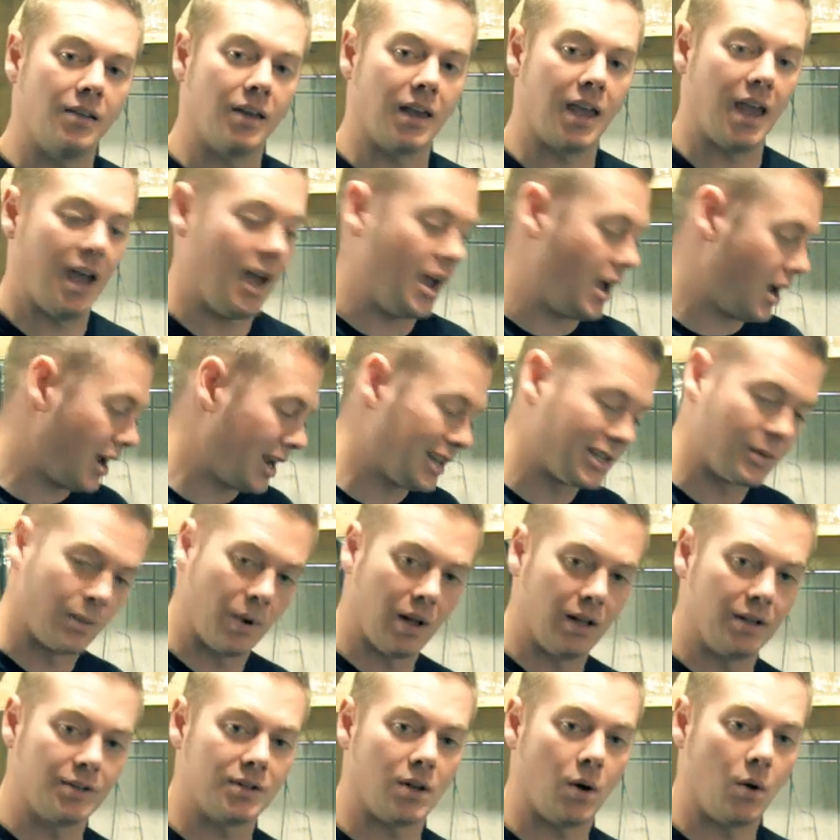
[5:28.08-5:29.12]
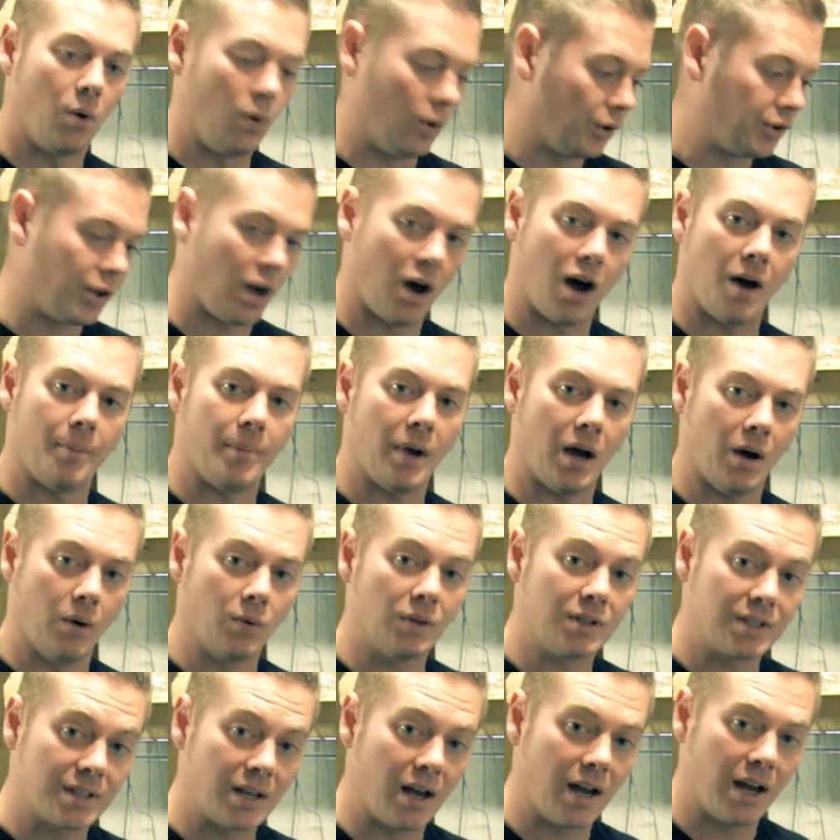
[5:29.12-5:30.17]
the keg, as well as the whole top
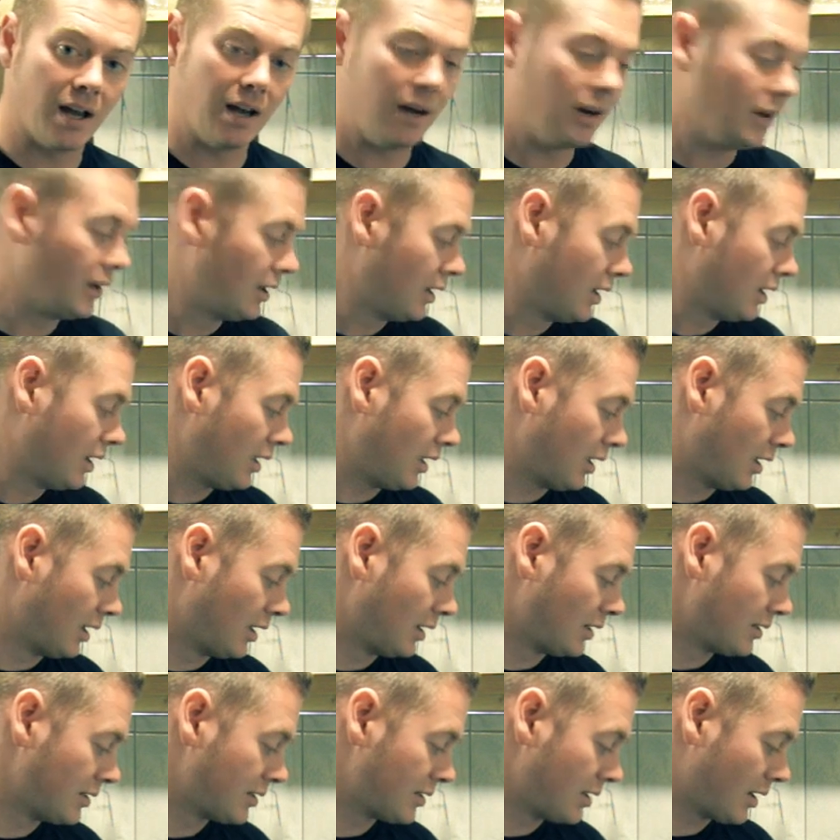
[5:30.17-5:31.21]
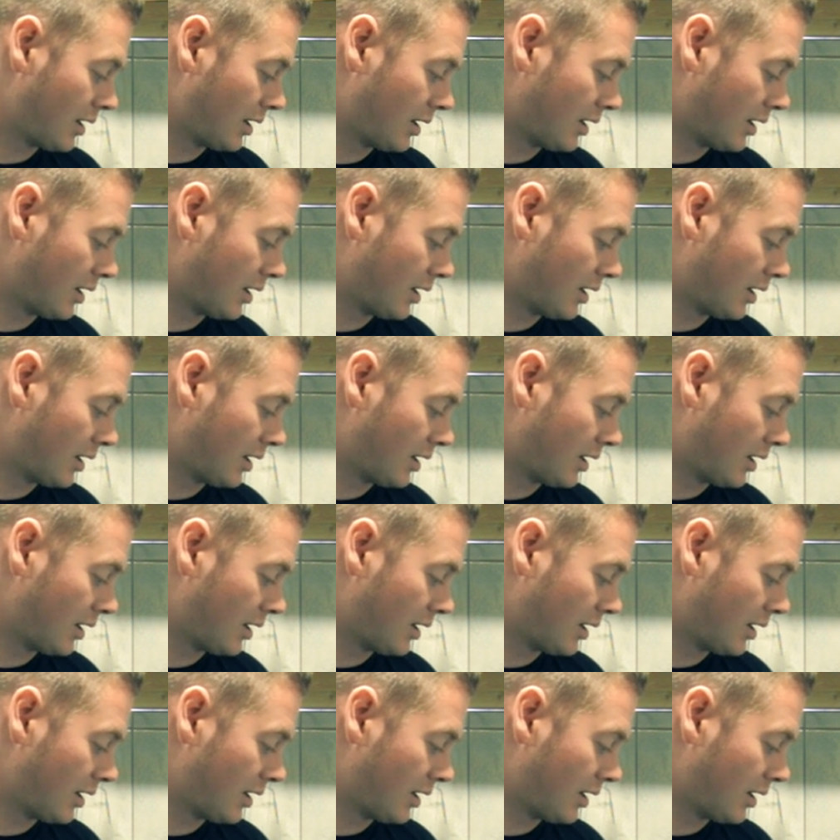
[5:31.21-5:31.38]
outside, is